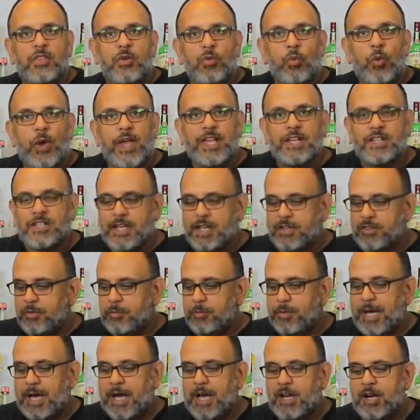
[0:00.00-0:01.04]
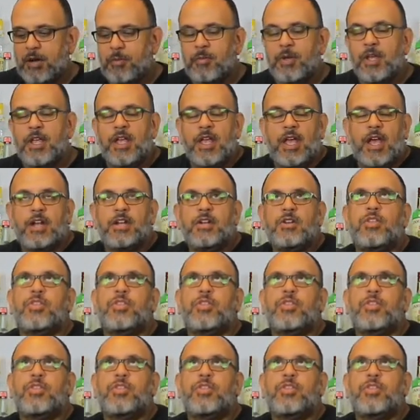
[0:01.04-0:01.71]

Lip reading: the weight at the bottom, and